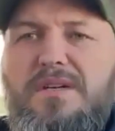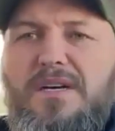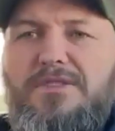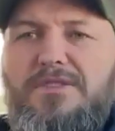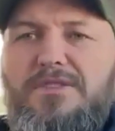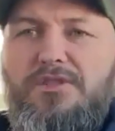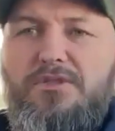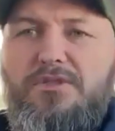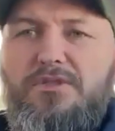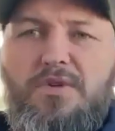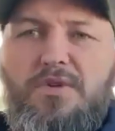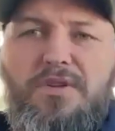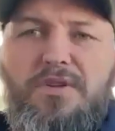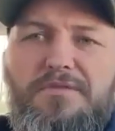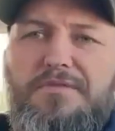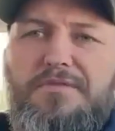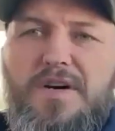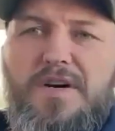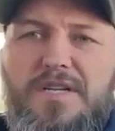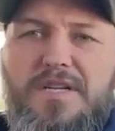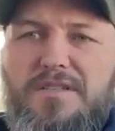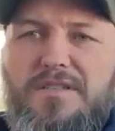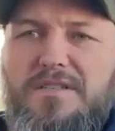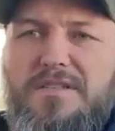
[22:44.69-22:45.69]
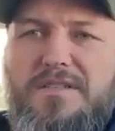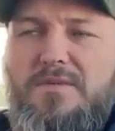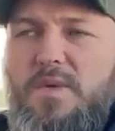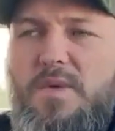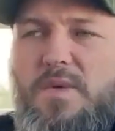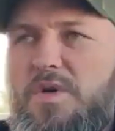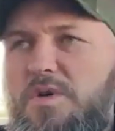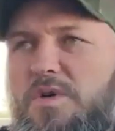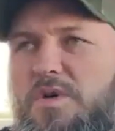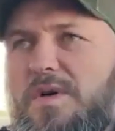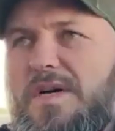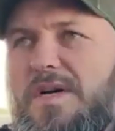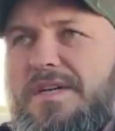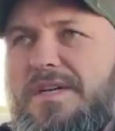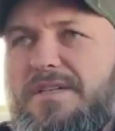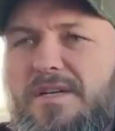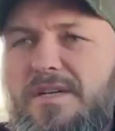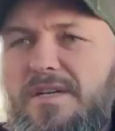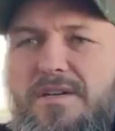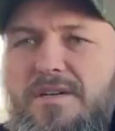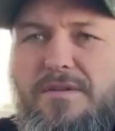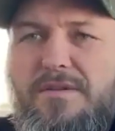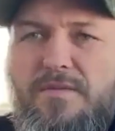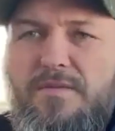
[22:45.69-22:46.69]
I do want the fighters to walk away and
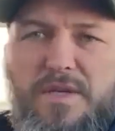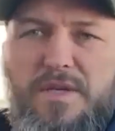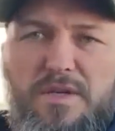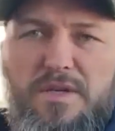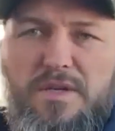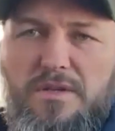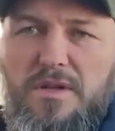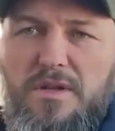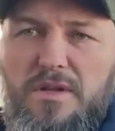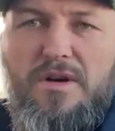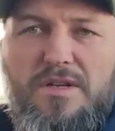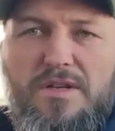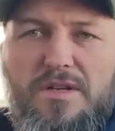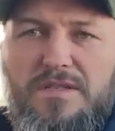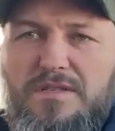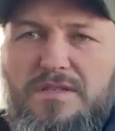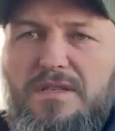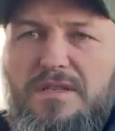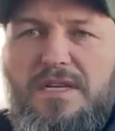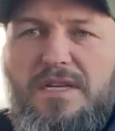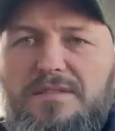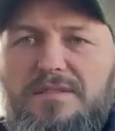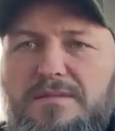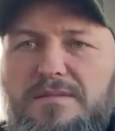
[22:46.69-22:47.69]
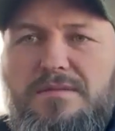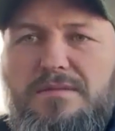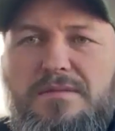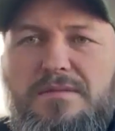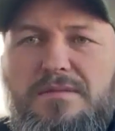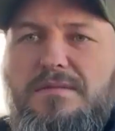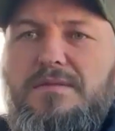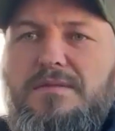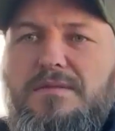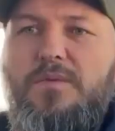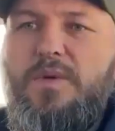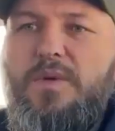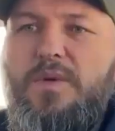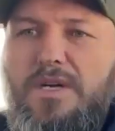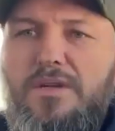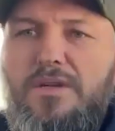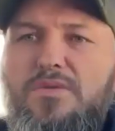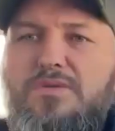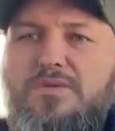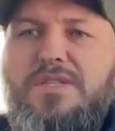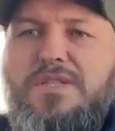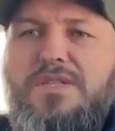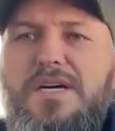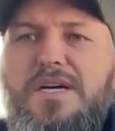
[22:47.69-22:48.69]
go, win or lost, like we got
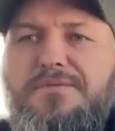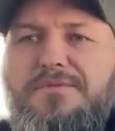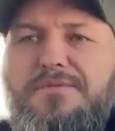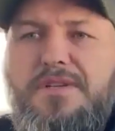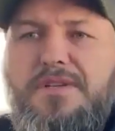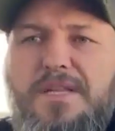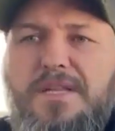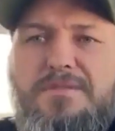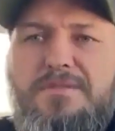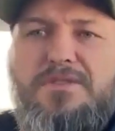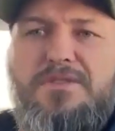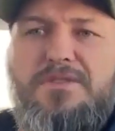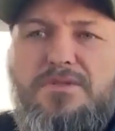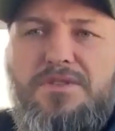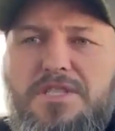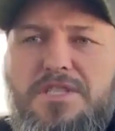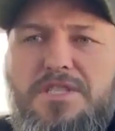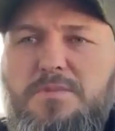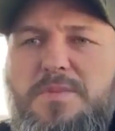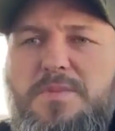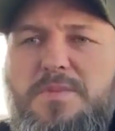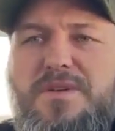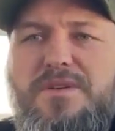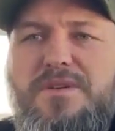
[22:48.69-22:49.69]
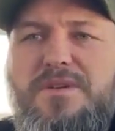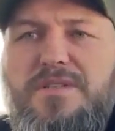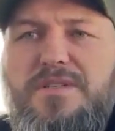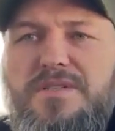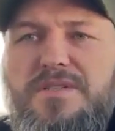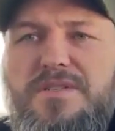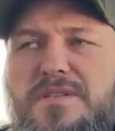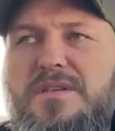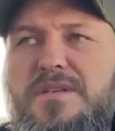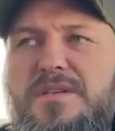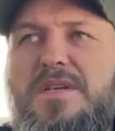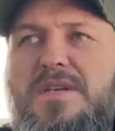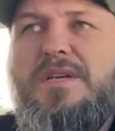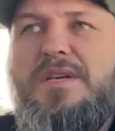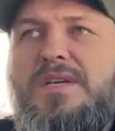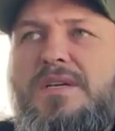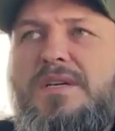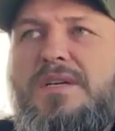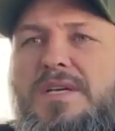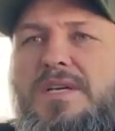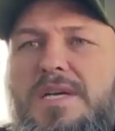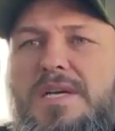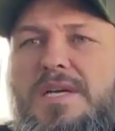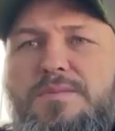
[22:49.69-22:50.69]
looked after, that was a good experience,
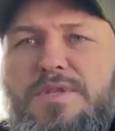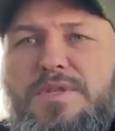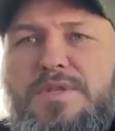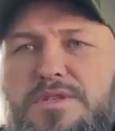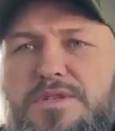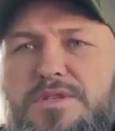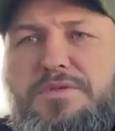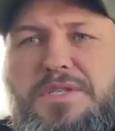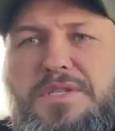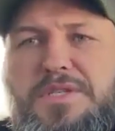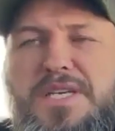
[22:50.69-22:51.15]
and we do it